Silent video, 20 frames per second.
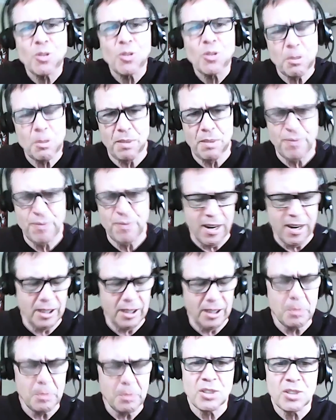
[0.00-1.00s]
to be fired
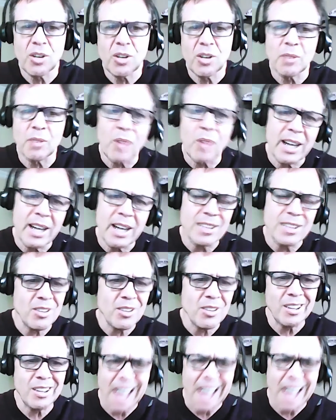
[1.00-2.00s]
up. It's not right. It's
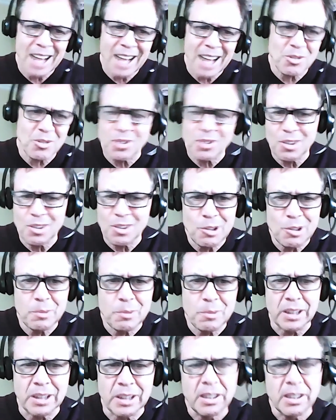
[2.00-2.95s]
not natural. It's not human.